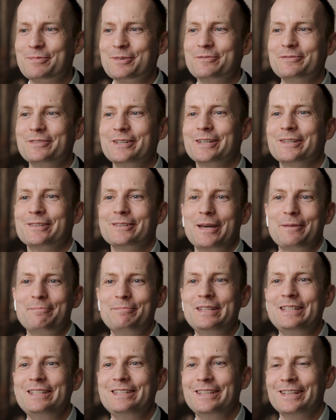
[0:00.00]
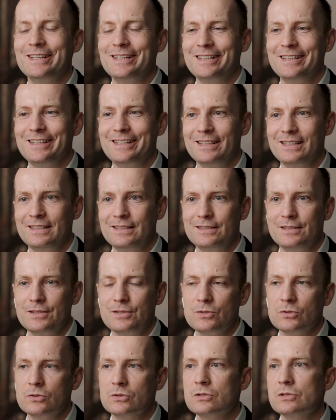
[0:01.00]
profile, MBTI and the
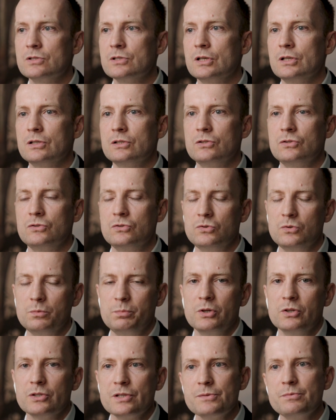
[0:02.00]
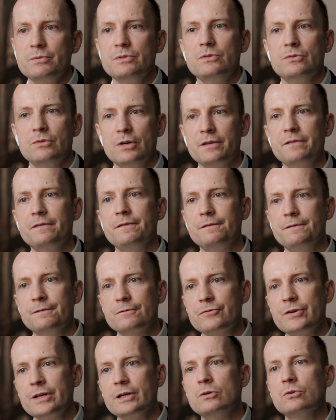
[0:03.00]
sorts. And to be honest with you, I
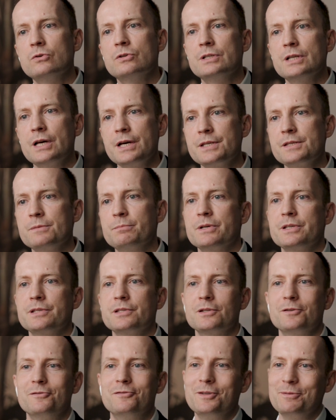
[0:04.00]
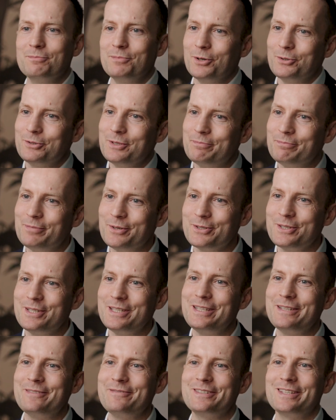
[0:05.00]
recognize myself in both the
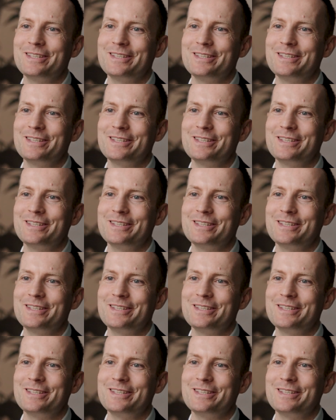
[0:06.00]
positive